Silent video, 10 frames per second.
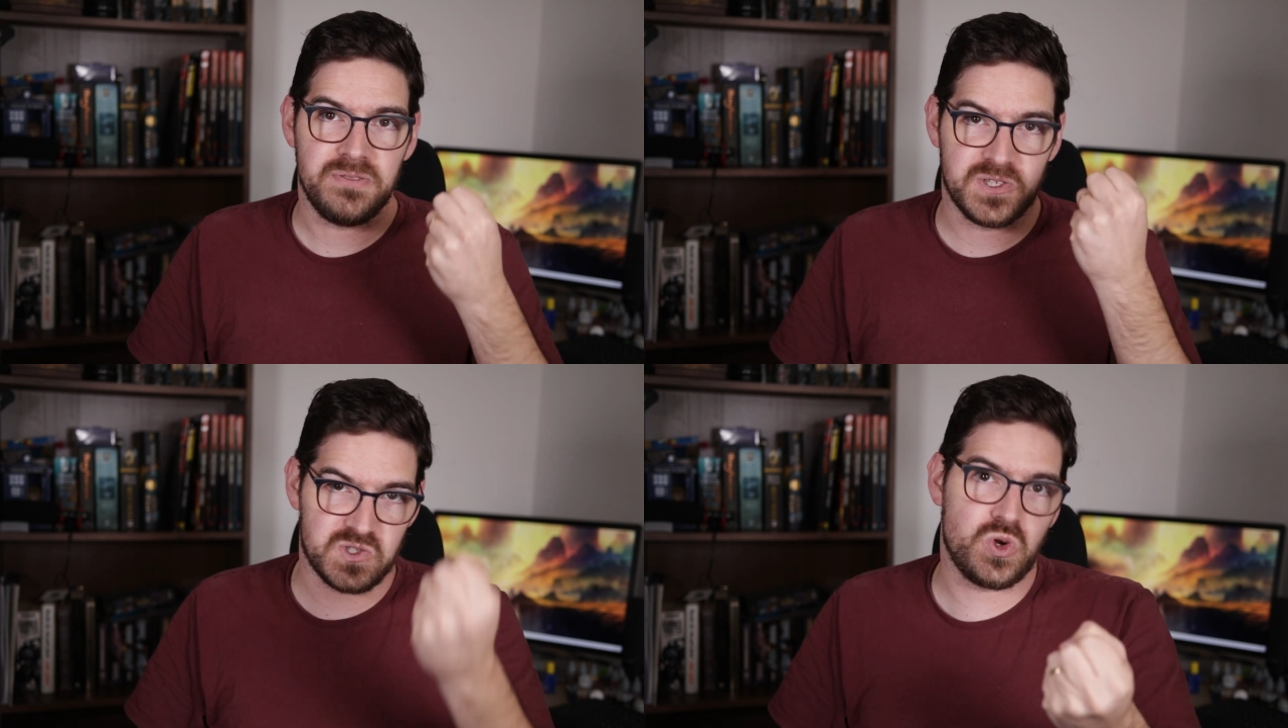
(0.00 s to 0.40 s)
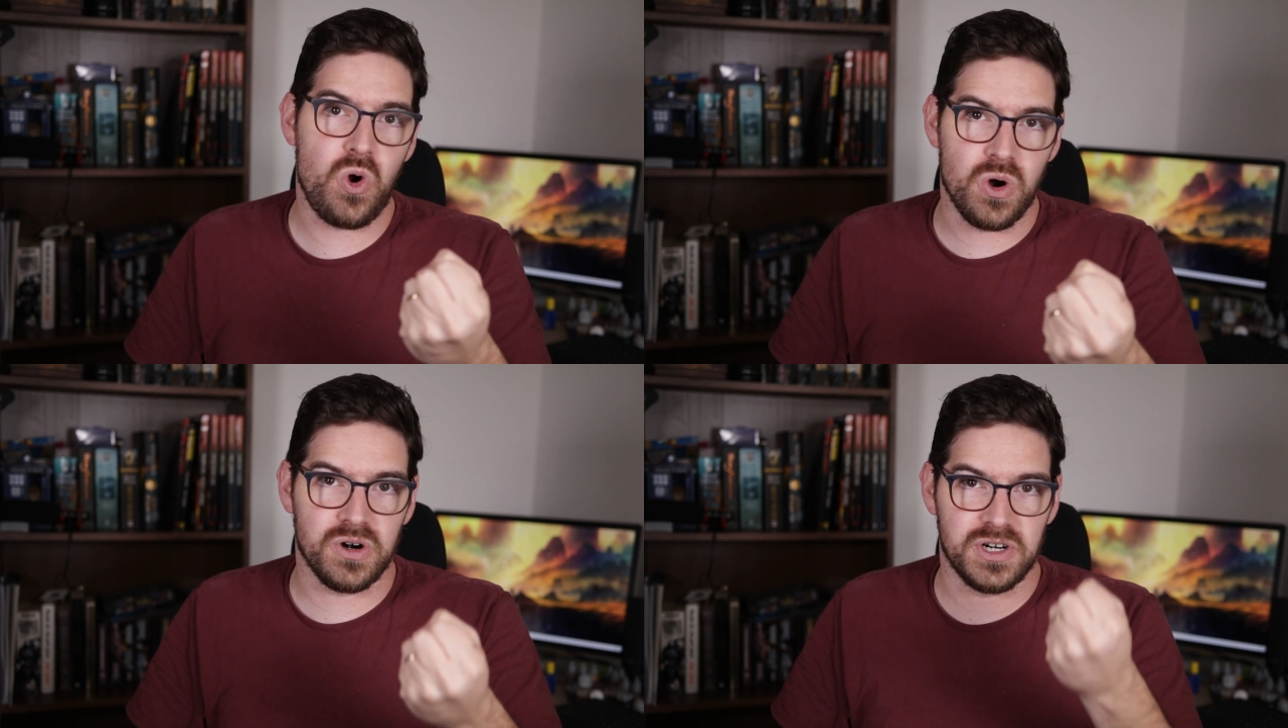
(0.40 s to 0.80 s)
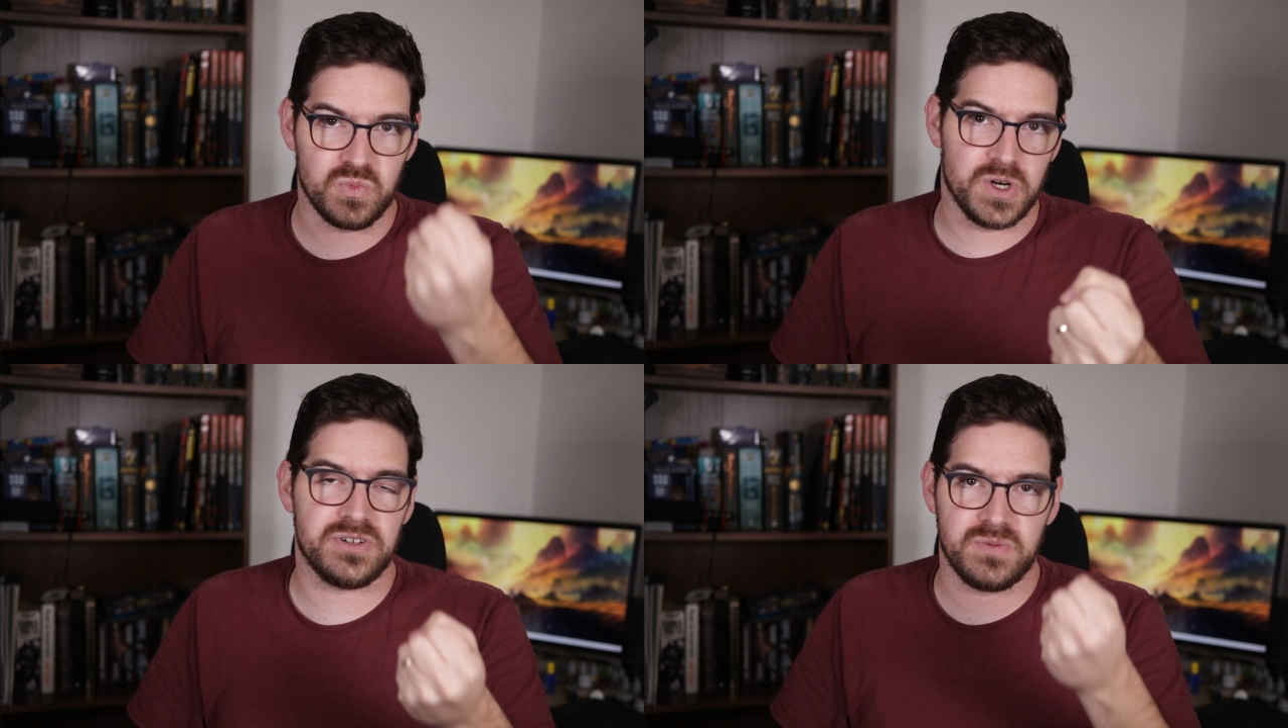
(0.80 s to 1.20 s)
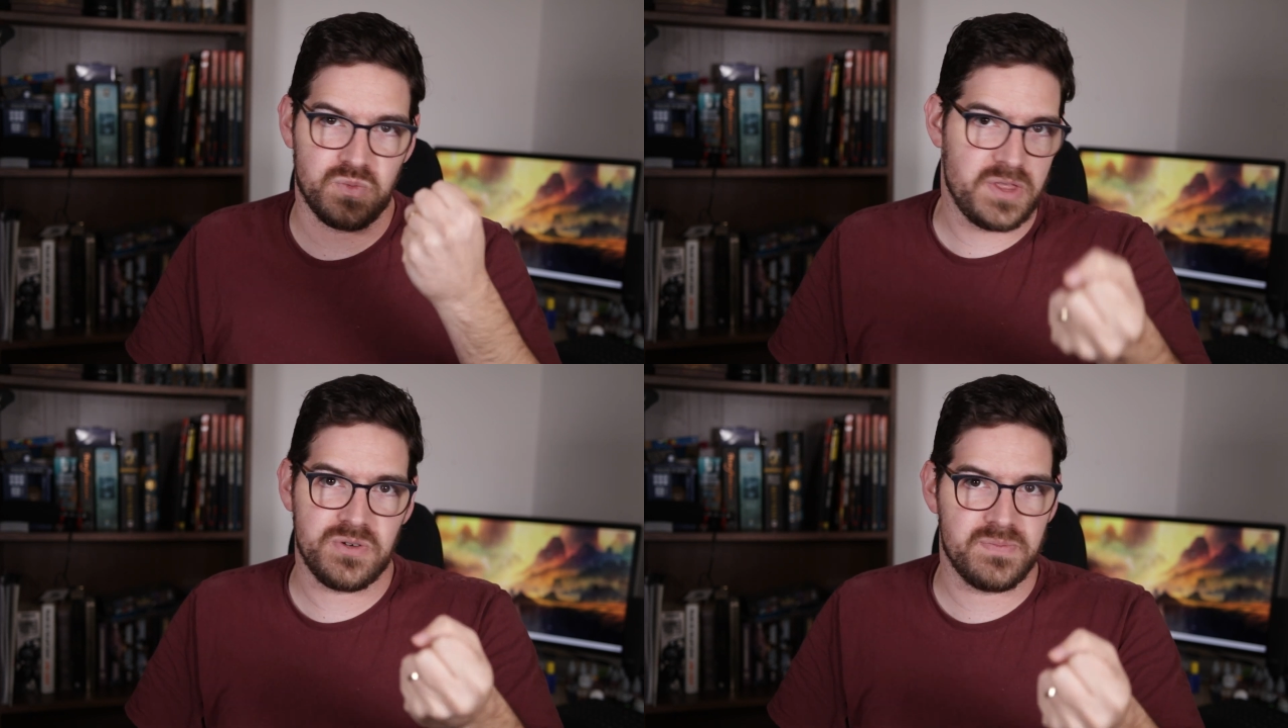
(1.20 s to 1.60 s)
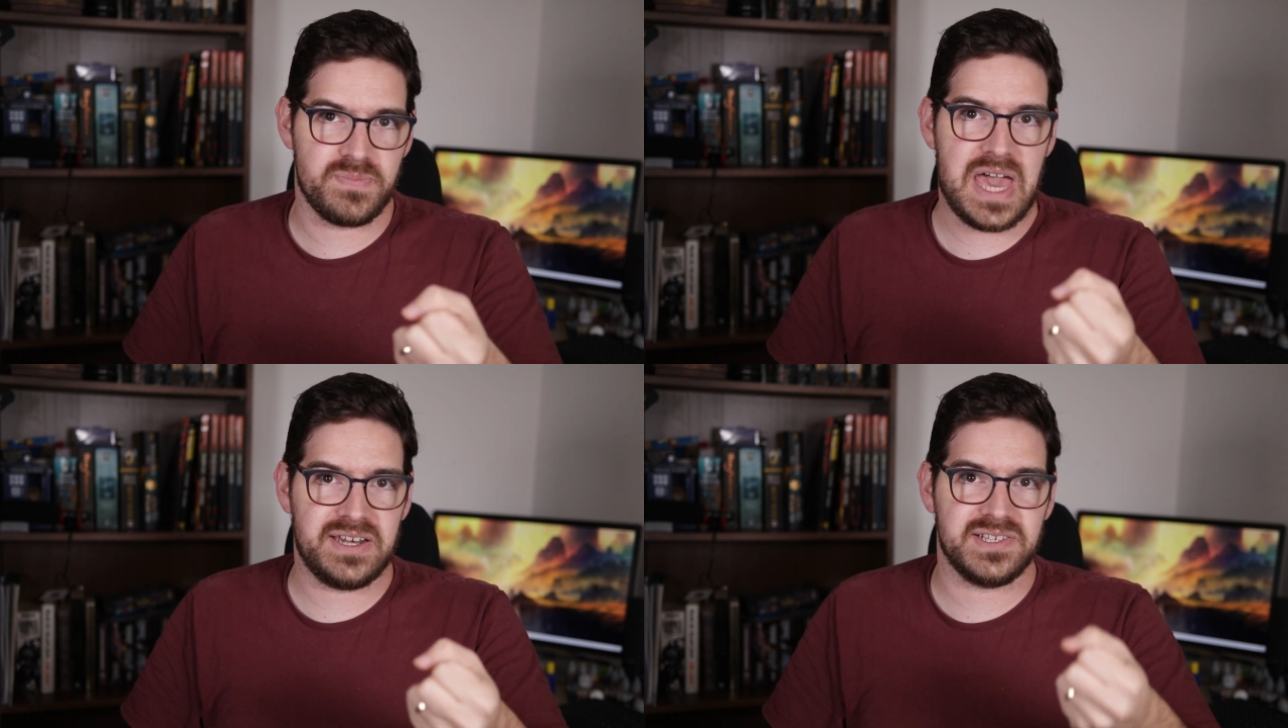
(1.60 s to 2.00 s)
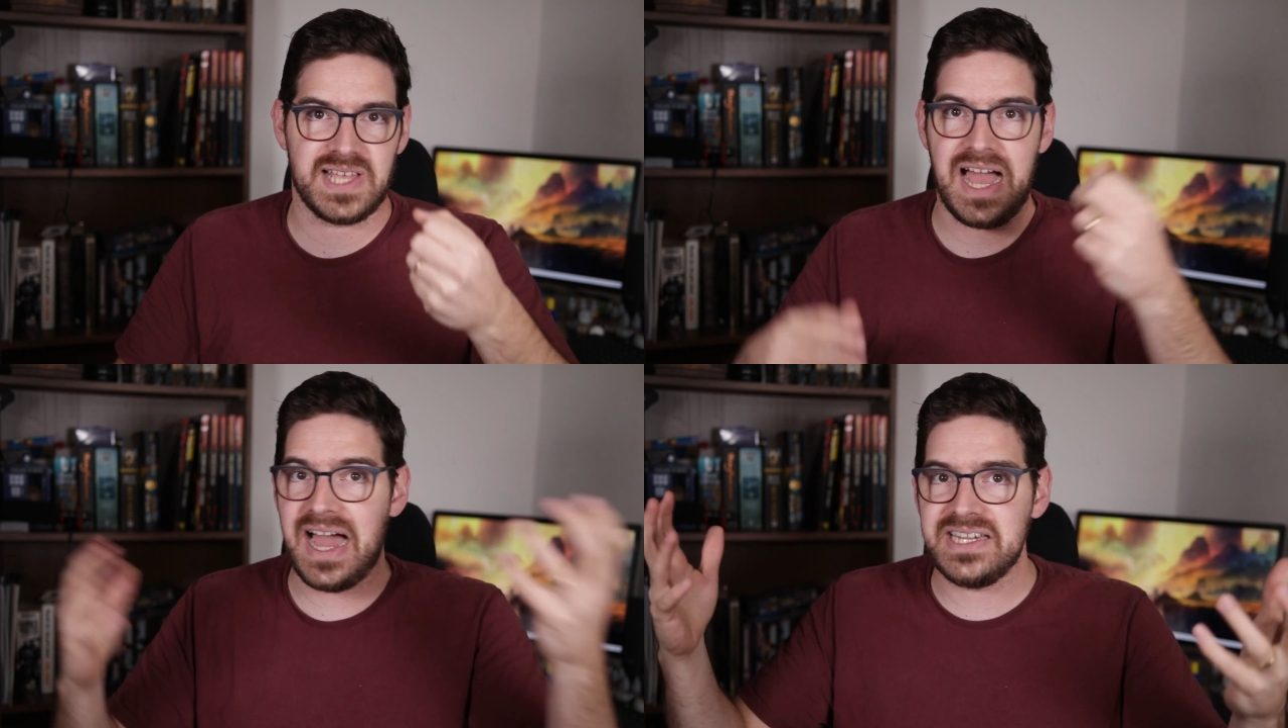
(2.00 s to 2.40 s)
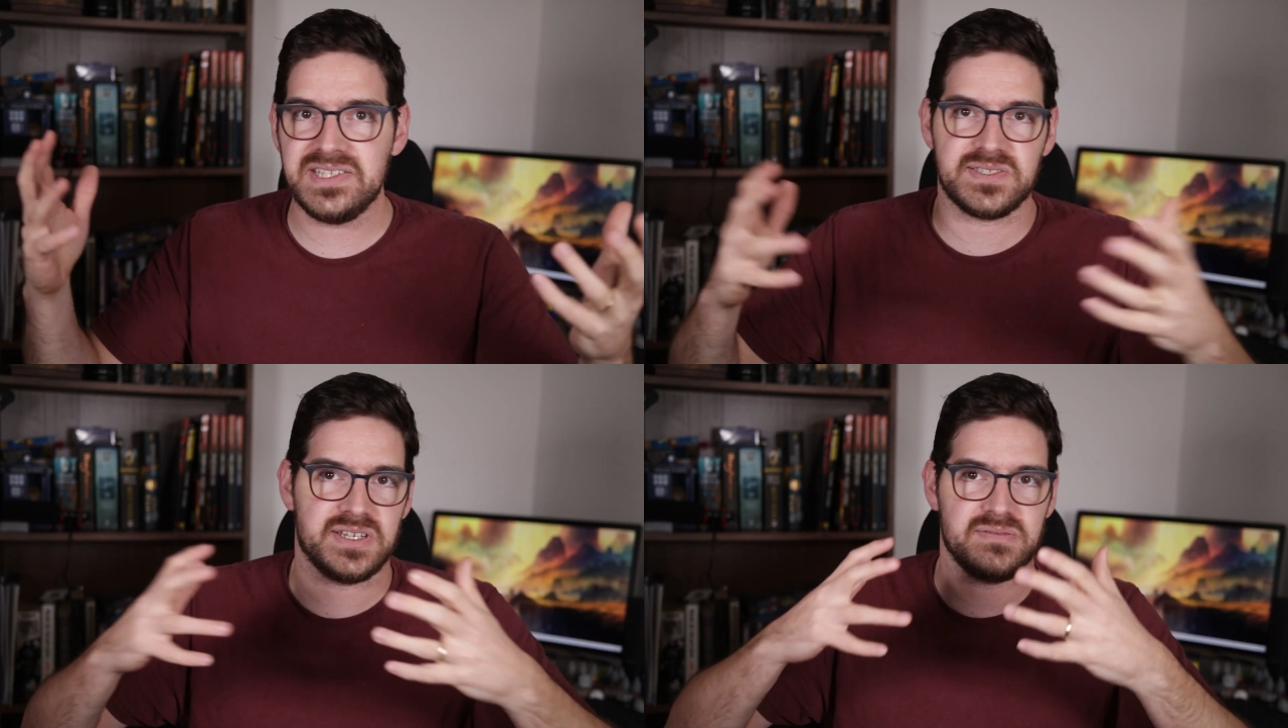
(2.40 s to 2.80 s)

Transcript: the score, whether that is a heist,